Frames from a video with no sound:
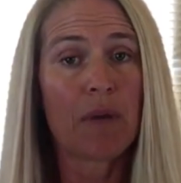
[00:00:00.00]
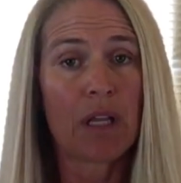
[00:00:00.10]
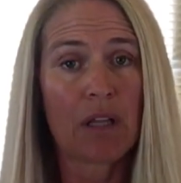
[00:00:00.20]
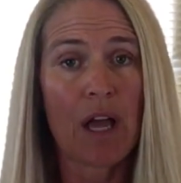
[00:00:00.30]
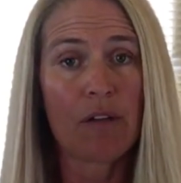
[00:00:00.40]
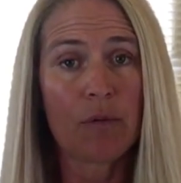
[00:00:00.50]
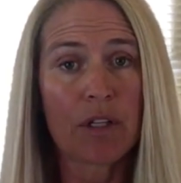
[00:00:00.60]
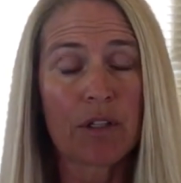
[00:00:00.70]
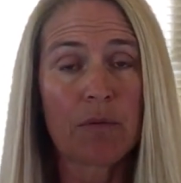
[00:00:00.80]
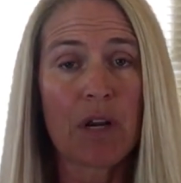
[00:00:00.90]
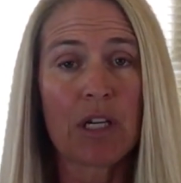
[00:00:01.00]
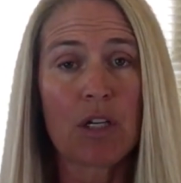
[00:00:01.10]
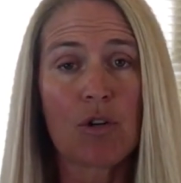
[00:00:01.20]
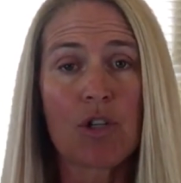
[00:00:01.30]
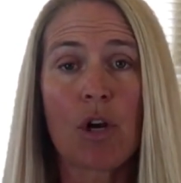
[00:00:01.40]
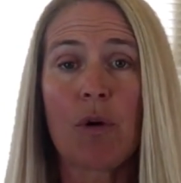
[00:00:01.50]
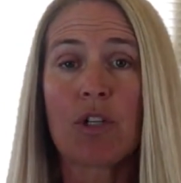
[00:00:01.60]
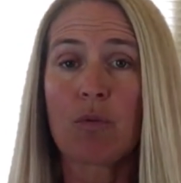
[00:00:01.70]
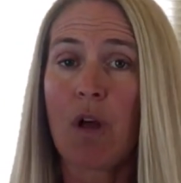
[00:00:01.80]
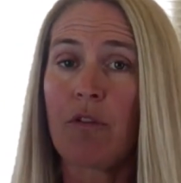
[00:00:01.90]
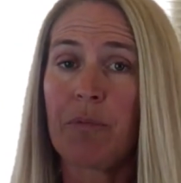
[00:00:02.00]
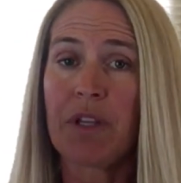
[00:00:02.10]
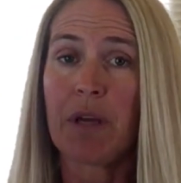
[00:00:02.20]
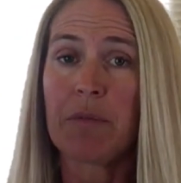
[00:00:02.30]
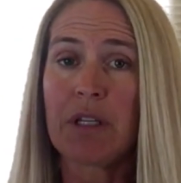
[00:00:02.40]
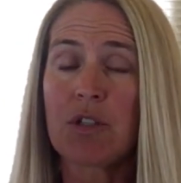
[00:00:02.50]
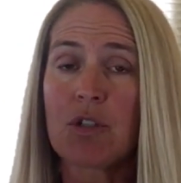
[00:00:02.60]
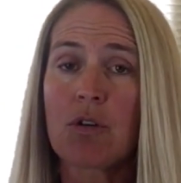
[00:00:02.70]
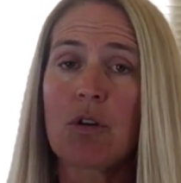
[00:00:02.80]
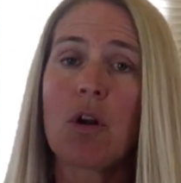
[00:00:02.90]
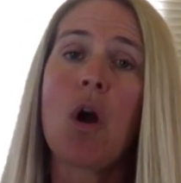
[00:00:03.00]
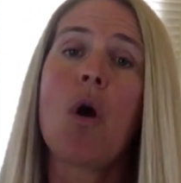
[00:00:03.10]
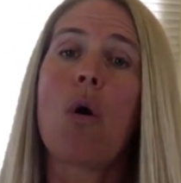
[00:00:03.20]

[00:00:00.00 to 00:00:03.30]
my live weekly radio show at 12 p.m. Eastern.